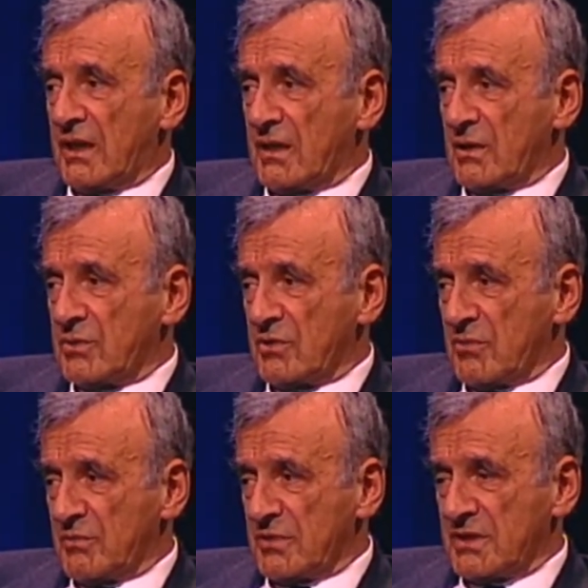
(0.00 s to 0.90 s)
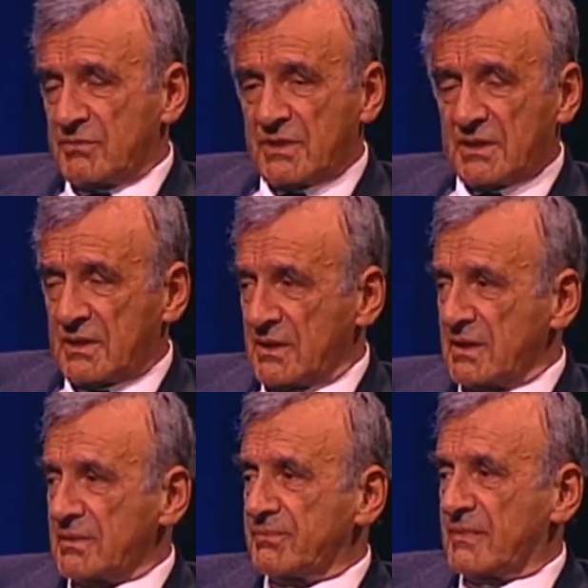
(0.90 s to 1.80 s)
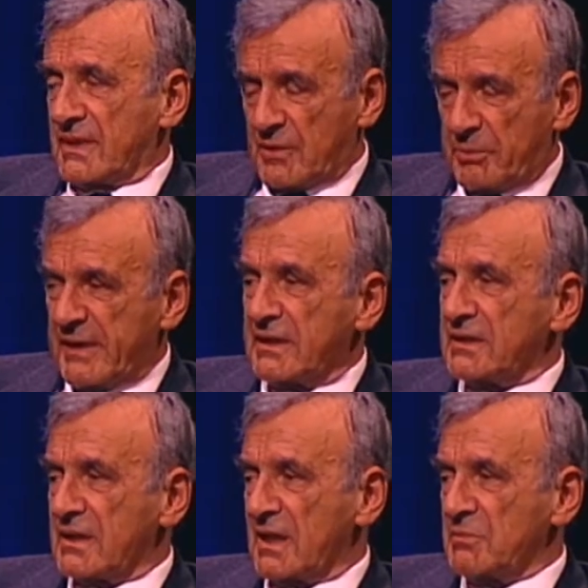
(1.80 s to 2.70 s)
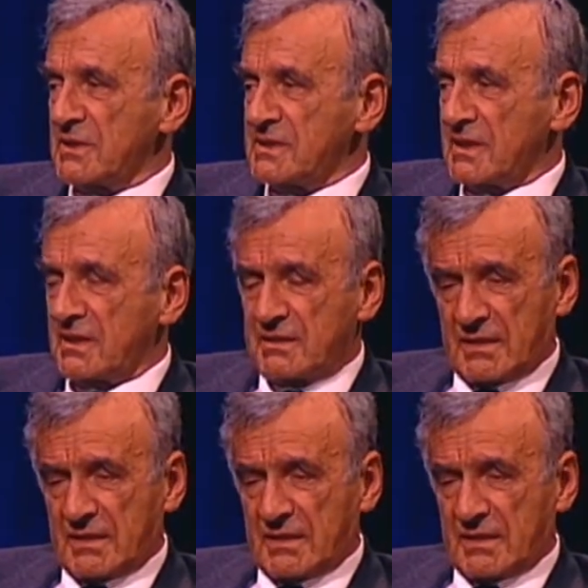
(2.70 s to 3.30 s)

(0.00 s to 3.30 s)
You remember when the pagan came and said,